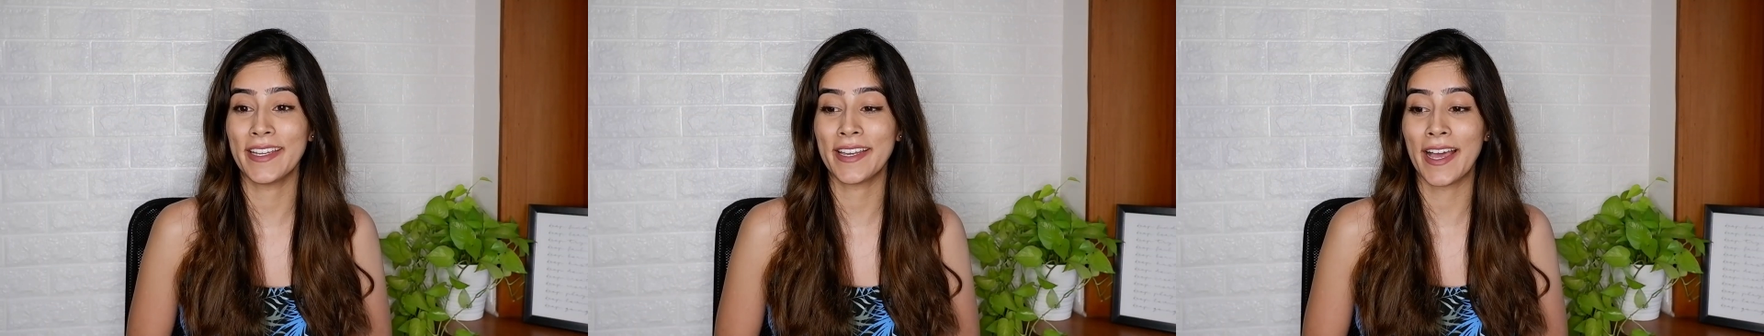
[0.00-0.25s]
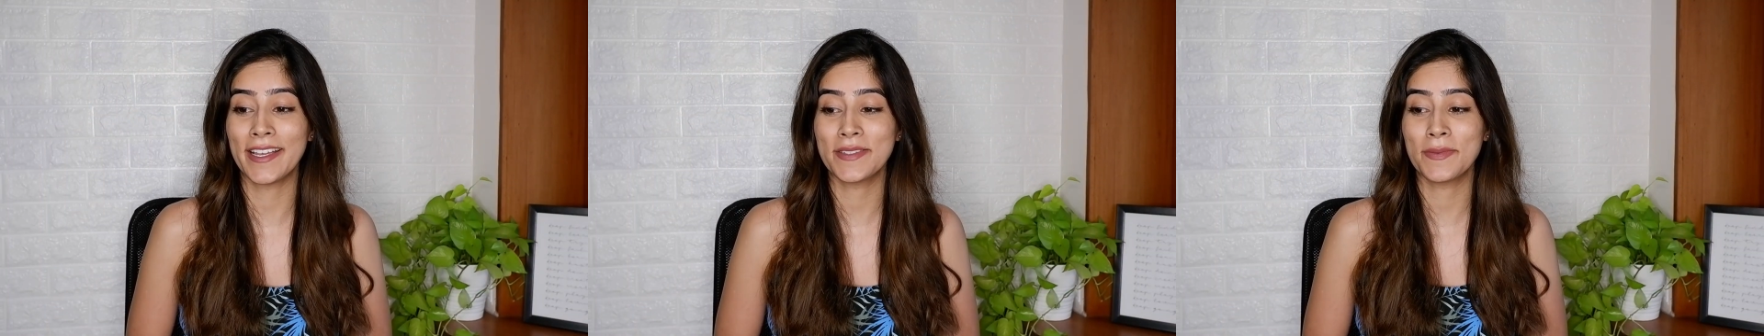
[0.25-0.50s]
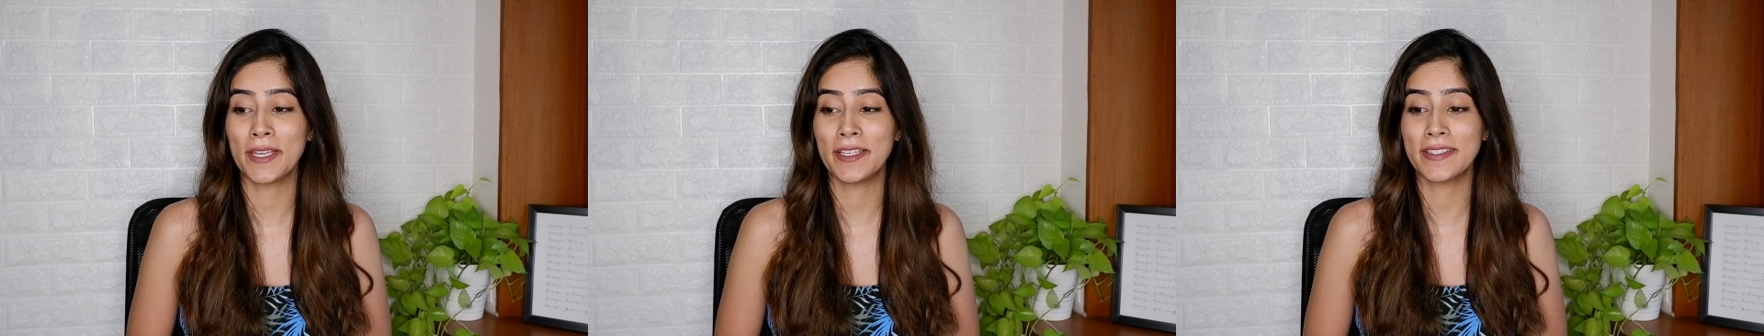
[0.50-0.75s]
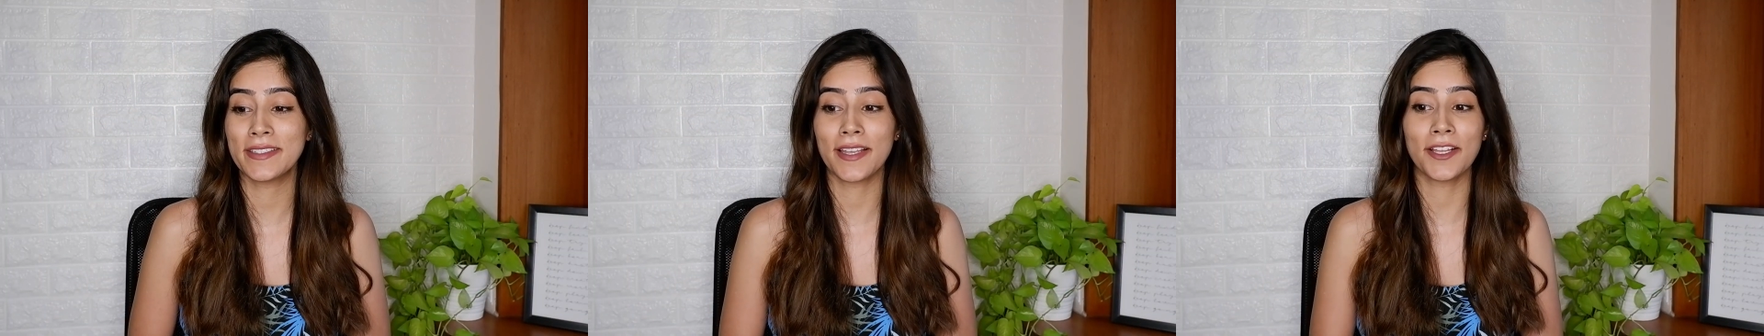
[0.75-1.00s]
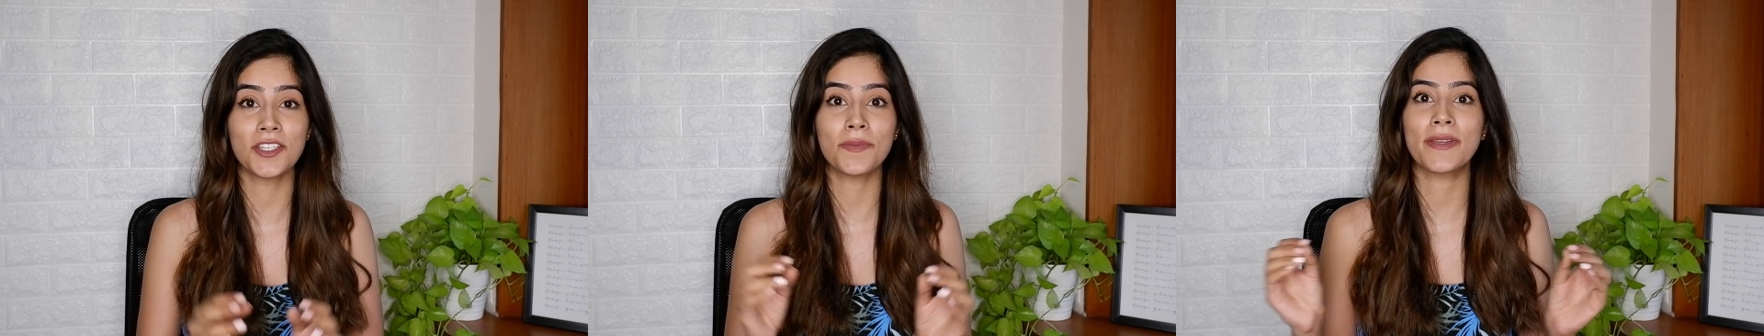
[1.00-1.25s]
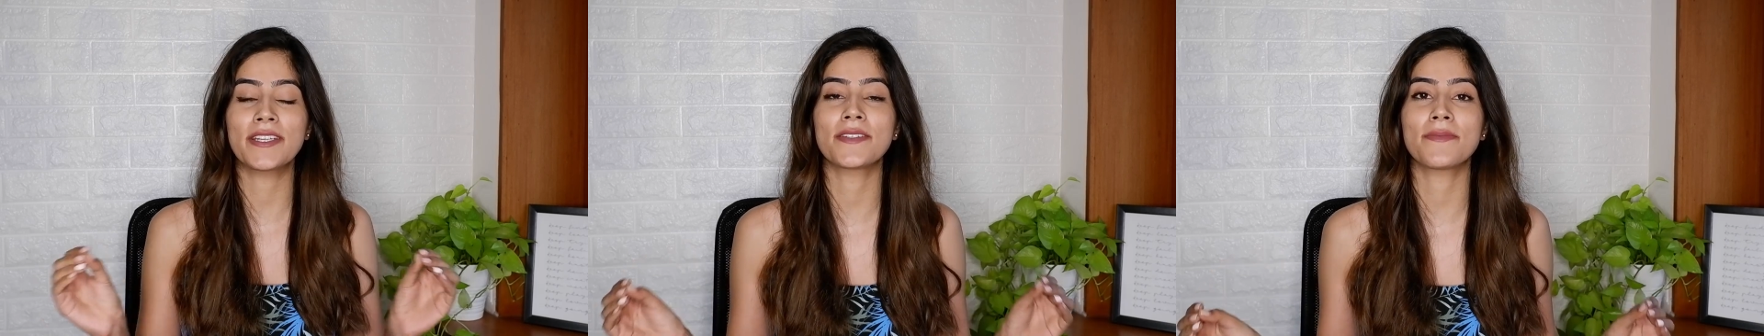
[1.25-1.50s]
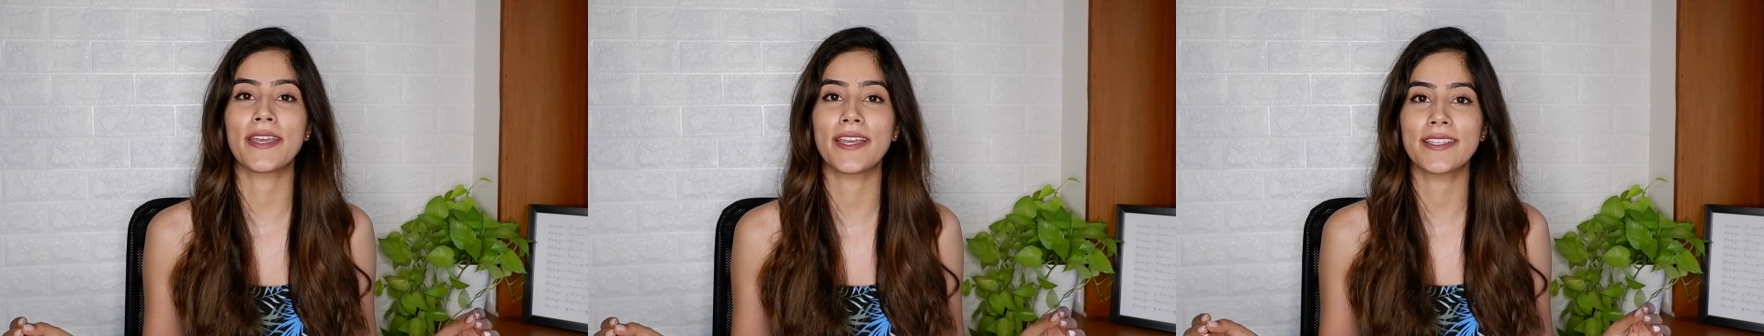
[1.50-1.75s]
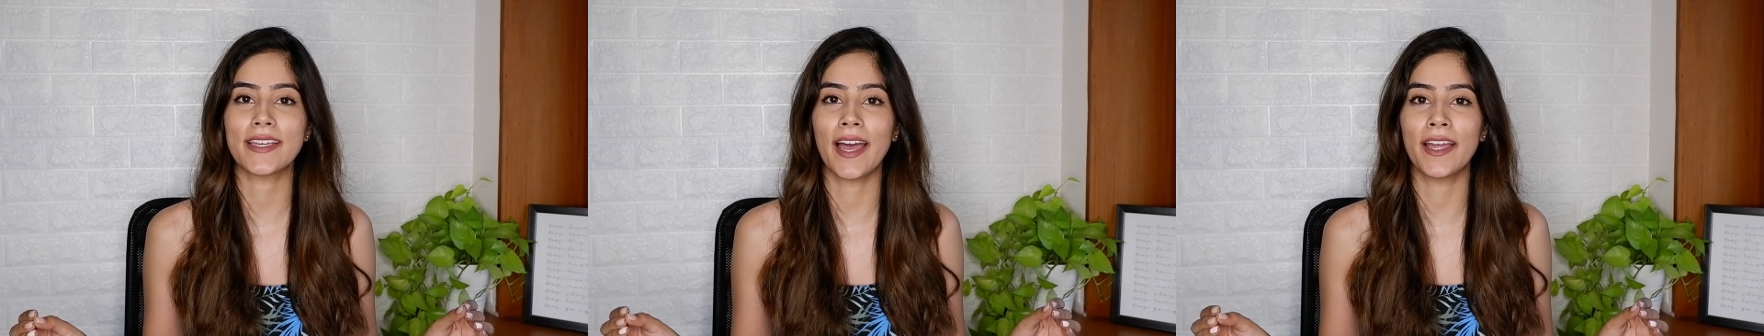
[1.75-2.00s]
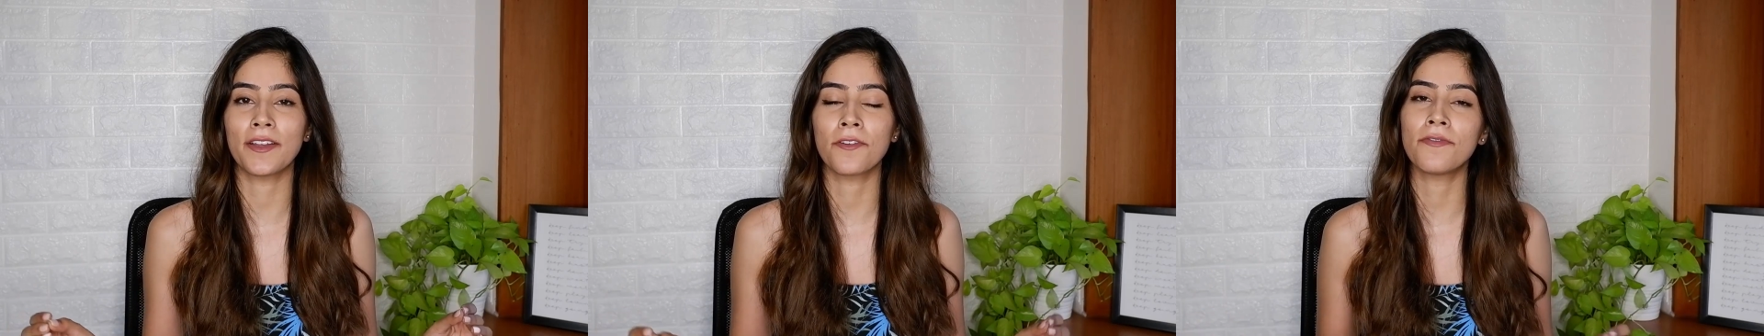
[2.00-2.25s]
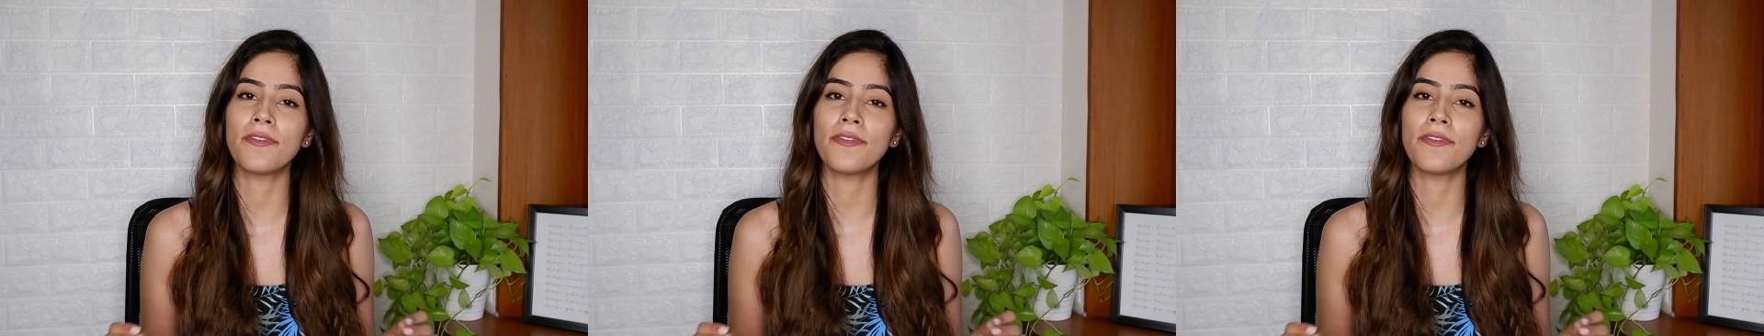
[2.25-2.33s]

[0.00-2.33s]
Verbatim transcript: it has been such a big debate and a